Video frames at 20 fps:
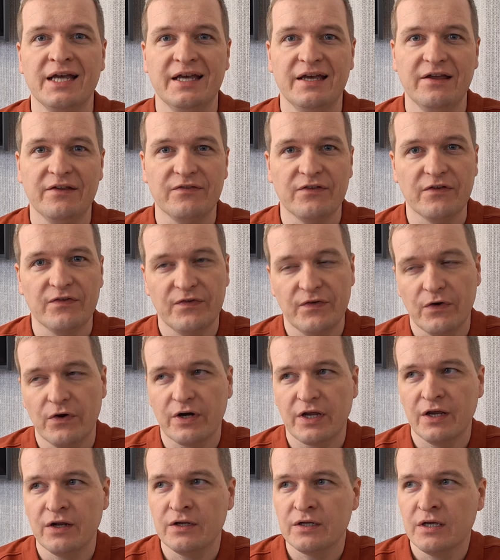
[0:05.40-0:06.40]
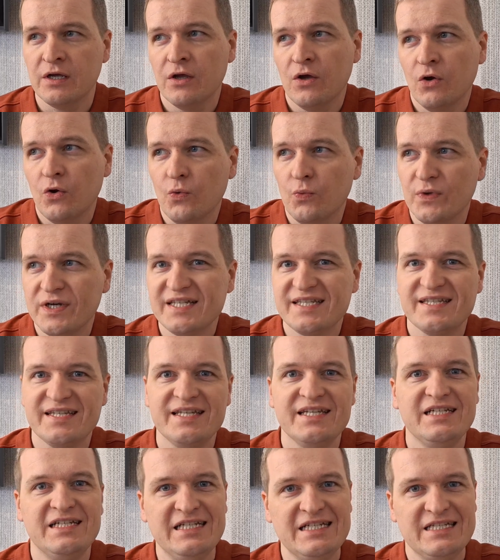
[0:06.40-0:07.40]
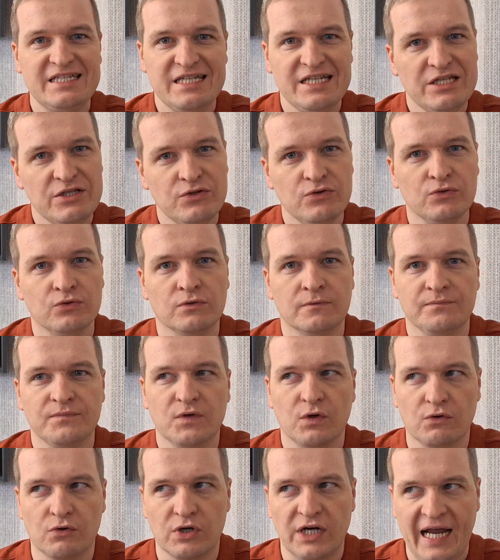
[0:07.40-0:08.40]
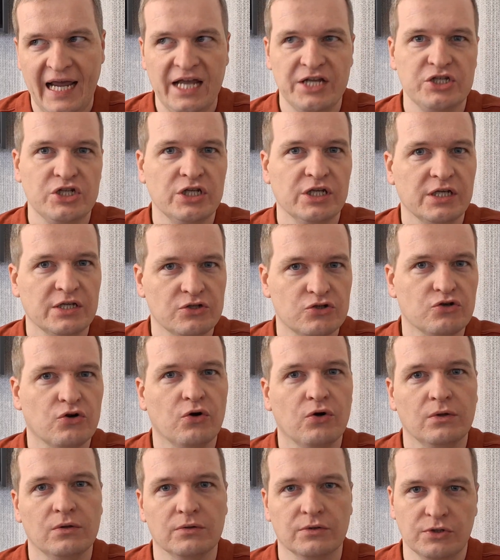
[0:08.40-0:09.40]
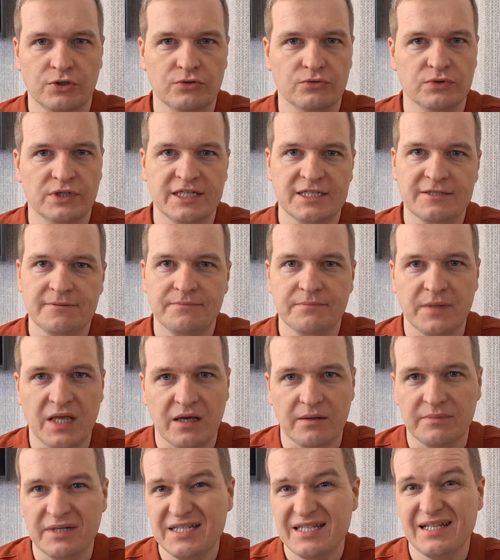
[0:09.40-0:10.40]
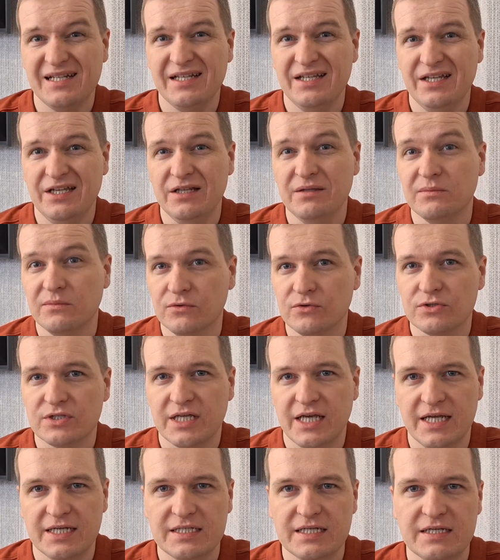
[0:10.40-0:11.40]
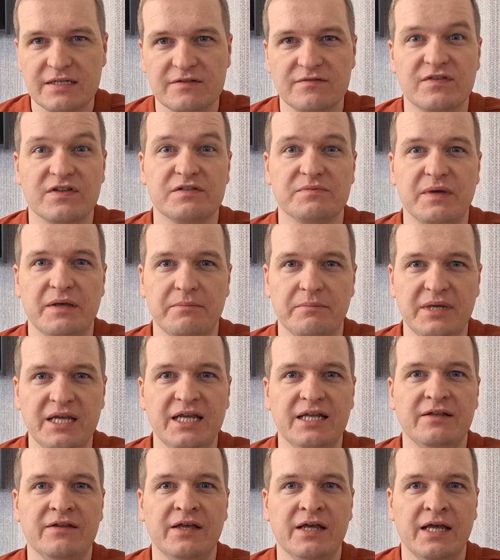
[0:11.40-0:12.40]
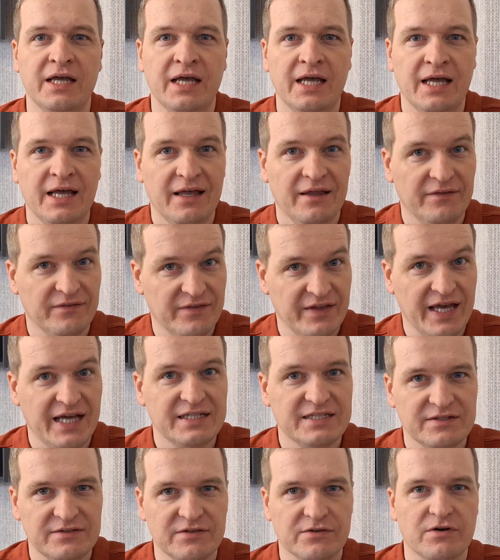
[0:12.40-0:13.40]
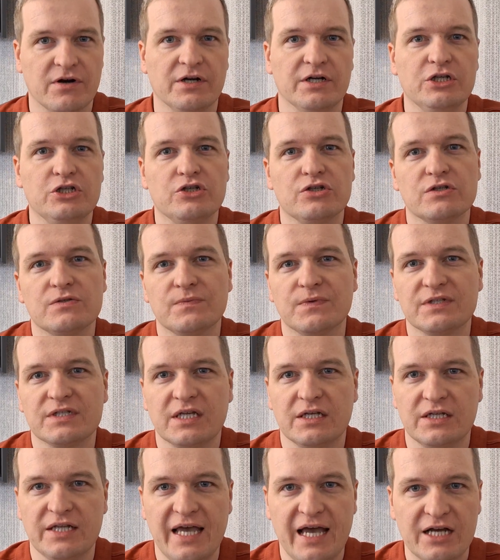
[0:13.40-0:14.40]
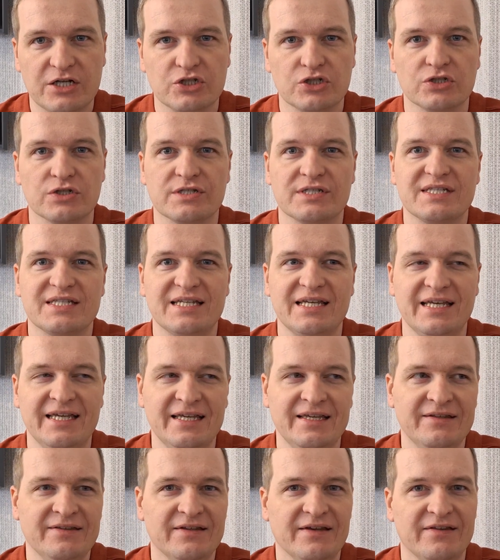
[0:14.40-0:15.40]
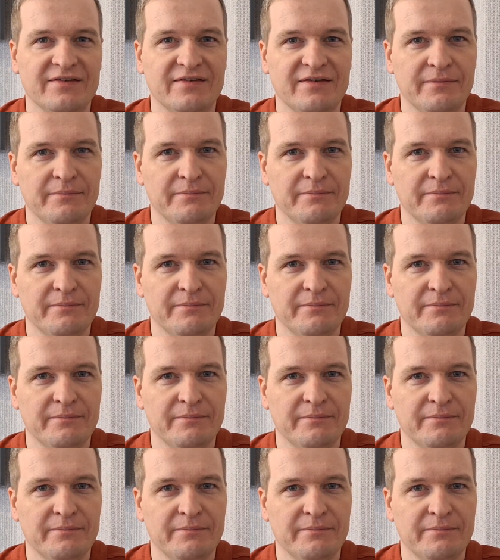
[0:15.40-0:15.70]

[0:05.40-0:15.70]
in the circuit with the ECU, or engine control unit. Now, basically, in most cases, this may mean that there are issues with connections in the